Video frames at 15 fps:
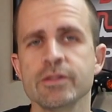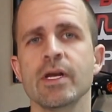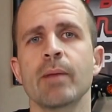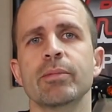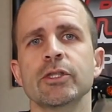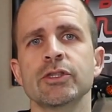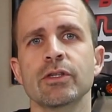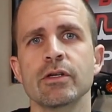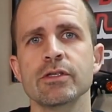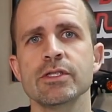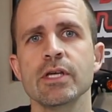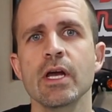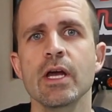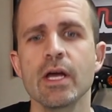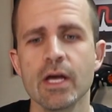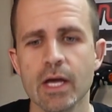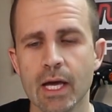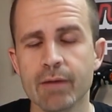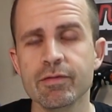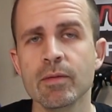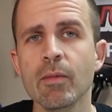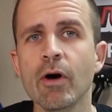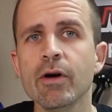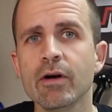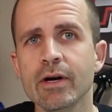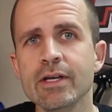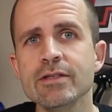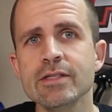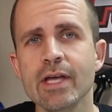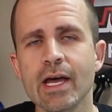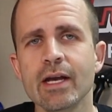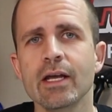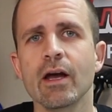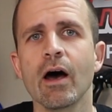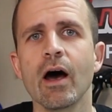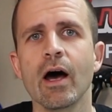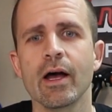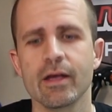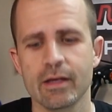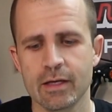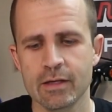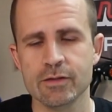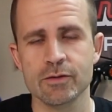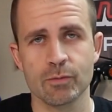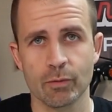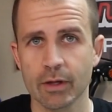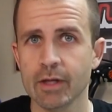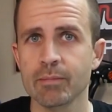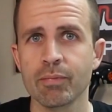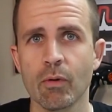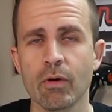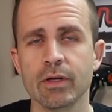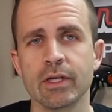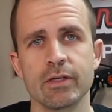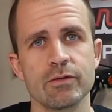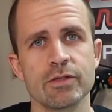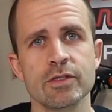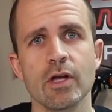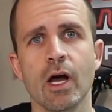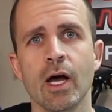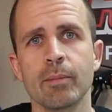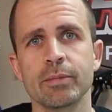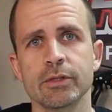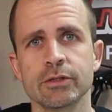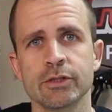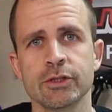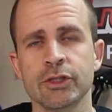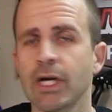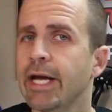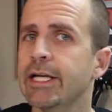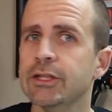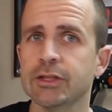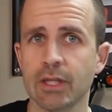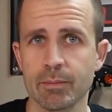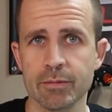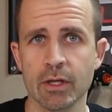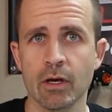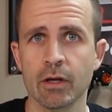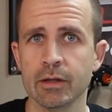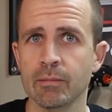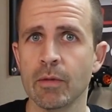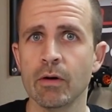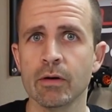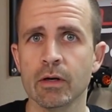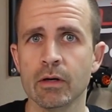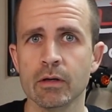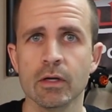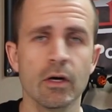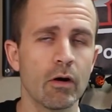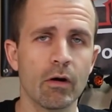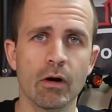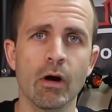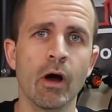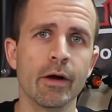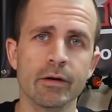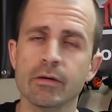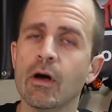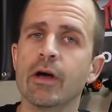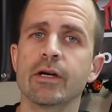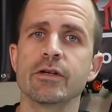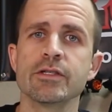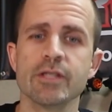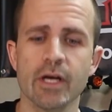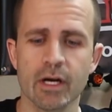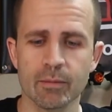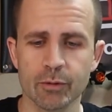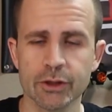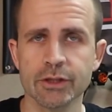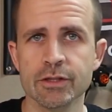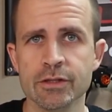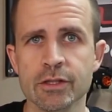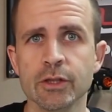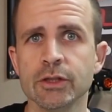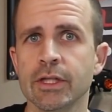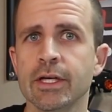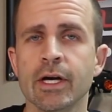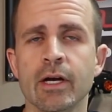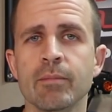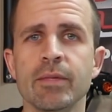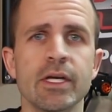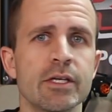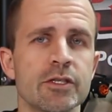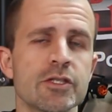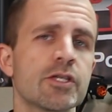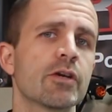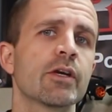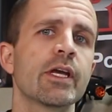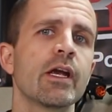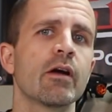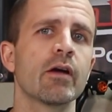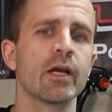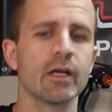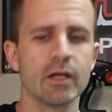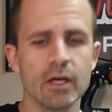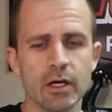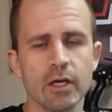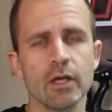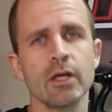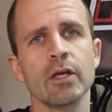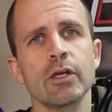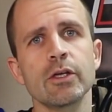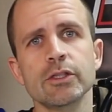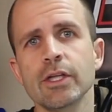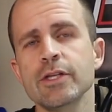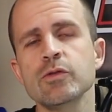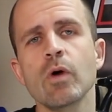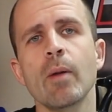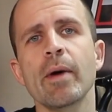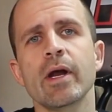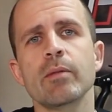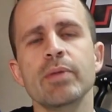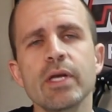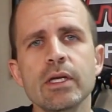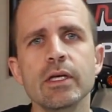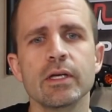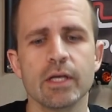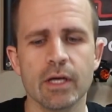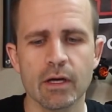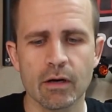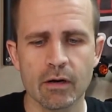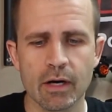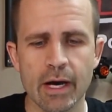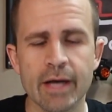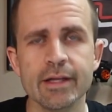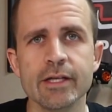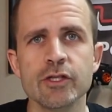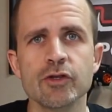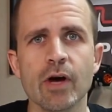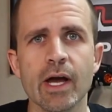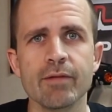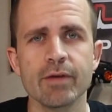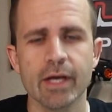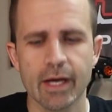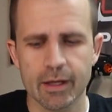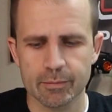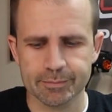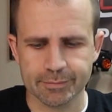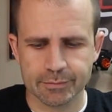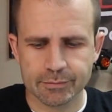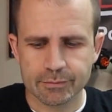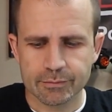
those temperatures. If the motor is getting hot, it's really important that you stop, change something on the motor or on, on your setup, which is usually going to be just your gearing, usually swap out a pinion gear, and then drive again.